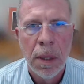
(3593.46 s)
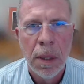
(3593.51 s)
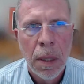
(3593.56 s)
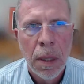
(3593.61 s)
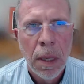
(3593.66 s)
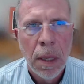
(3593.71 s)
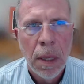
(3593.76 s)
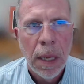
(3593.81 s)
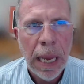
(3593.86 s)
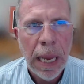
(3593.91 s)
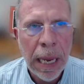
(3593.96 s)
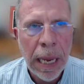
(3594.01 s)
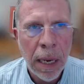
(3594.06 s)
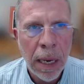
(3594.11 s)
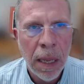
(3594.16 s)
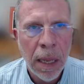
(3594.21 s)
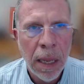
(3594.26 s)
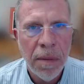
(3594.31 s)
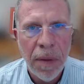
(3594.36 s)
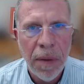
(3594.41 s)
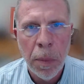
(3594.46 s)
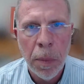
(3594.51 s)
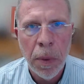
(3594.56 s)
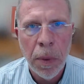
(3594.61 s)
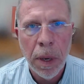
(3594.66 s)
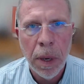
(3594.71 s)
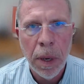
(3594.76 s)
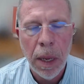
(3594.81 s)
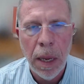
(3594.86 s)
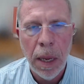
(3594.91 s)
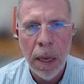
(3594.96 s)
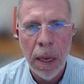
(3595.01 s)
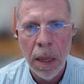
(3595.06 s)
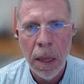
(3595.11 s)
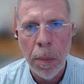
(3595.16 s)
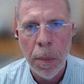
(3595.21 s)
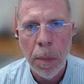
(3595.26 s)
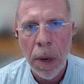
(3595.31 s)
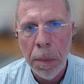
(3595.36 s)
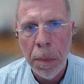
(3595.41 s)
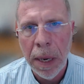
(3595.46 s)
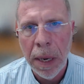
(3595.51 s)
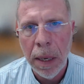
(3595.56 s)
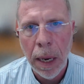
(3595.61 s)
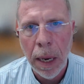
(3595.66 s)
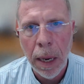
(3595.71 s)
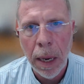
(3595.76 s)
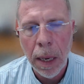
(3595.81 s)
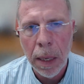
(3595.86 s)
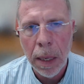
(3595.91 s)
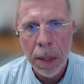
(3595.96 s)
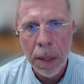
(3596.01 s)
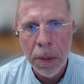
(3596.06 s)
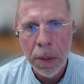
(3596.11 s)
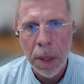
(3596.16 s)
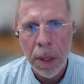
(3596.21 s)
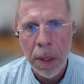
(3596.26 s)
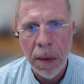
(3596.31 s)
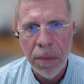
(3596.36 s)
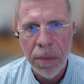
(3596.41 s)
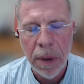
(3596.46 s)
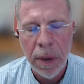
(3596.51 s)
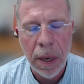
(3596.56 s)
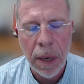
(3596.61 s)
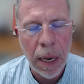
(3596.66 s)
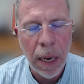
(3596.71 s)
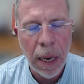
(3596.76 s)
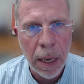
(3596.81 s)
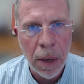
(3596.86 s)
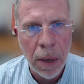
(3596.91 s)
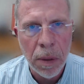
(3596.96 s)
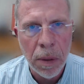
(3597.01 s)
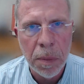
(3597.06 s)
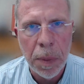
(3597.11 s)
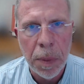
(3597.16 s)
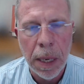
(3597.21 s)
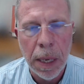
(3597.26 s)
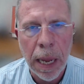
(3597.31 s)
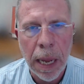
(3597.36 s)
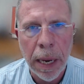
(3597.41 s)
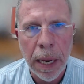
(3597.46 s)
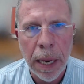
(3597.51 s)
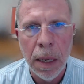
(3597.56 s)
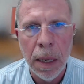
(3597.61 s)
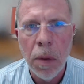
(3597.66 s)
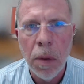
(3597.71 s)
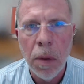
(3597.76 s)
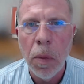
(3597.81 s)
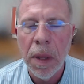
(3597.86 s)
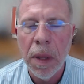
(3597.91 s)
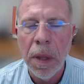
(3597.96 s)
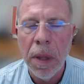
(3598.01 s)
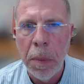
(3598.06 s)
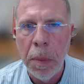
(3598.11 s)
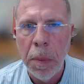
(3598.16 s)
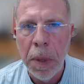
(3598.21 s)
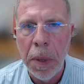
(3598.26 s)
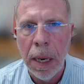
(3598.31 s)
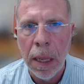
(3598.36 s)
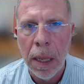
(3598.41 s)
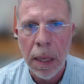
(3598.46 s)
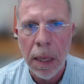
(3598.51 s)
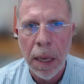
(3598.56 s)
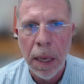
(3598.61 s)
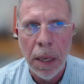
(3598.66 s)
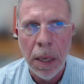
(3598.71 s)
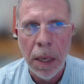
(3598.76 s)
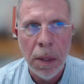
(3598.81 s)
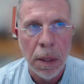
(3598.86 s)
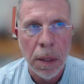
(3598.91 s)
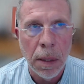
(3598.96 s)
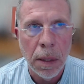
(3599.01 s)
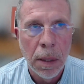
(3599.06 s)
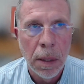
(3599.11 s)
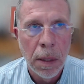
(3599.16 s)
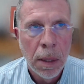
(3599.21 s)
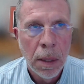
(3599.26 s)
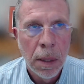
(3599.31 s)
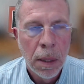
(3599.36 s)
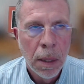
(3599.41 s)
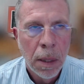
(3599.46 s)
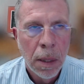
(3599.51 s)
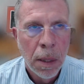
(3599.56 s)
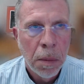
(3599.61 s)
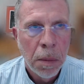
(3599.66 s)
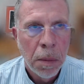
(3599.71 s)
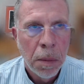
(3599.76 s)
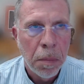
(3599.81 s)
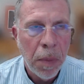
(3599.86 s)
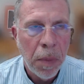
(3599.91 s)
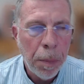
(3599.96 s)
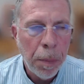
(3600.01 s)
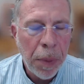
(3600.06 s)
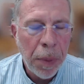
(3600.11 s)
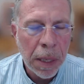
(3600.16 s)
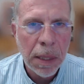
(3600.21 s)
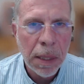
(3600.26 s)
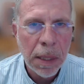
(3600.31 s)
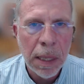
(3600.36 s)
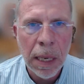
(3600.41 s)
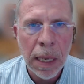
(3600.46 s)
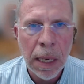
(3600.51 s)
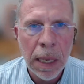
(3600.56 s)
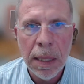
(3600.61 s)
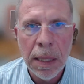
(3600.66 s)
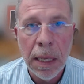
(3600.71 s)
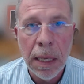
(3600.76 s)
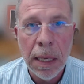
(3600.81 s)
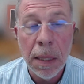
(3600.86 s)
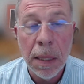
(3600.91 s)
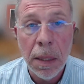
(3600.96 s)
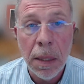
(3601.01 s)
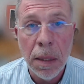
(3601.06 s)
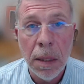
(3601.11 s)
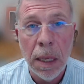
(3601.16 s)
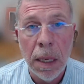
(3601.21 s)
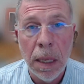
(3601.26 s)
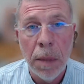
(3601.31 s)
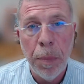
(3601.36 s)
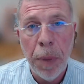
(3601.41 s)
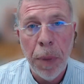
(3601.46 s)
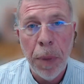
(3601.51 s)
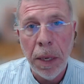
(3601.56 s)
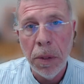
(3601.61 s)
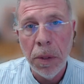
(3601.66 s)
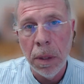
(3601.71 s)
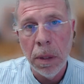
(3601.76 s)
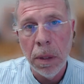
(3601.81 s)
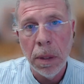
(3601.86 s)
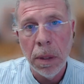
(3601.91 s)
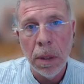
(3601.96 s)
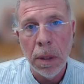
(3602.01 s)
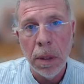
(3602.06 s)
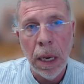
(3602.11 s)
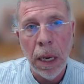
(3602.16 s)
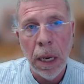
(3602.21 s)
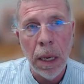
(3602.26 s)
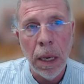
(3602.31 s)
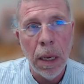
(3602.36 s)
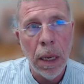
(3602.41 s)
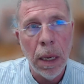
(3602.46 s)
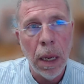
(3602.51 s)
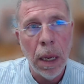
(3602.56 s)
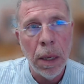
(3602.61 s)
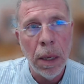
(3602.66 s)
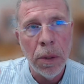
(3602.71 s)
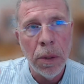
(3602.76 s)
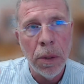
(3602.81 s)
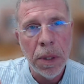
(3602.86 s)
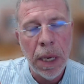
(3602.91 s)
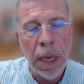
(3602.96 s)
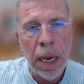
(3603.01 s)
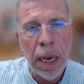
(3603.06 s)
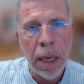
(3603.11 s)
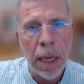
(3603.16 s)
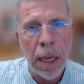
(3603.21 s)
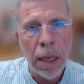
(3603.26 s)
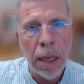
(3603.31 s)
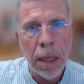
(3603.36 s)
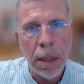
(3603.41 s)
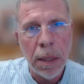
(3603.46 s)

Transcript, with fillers: in the fabric, in the broadband data collection effort, and I know it's been heightened with the BEAD allocation. The biggest thing I'd say is just patience and understand that this is a